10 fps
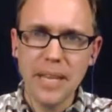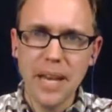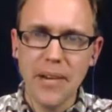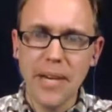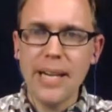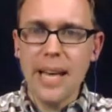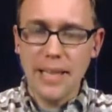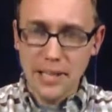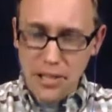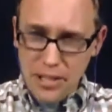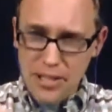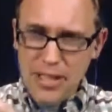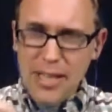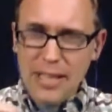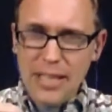All right? And let's
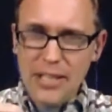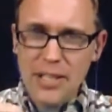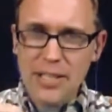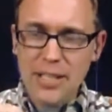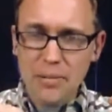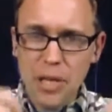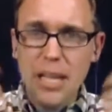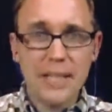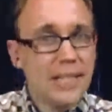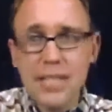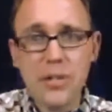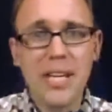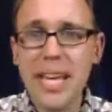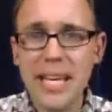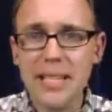just realize that these are
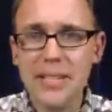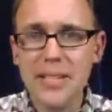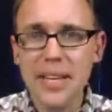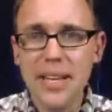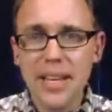kids